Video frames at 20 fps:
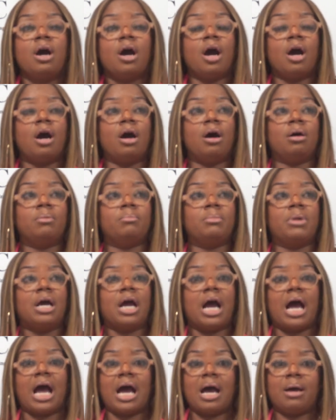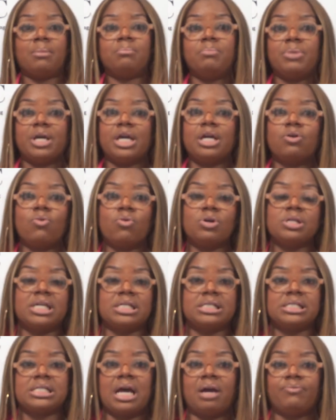I'm big on,
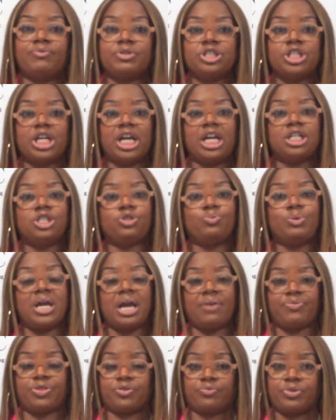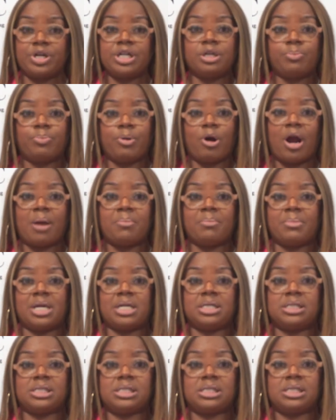in Time for Change, we have 3
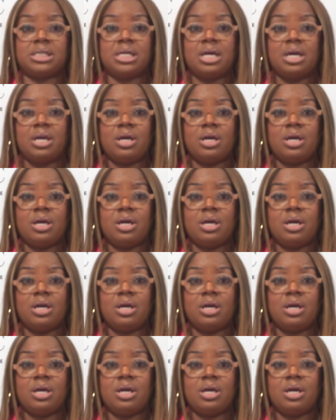departments.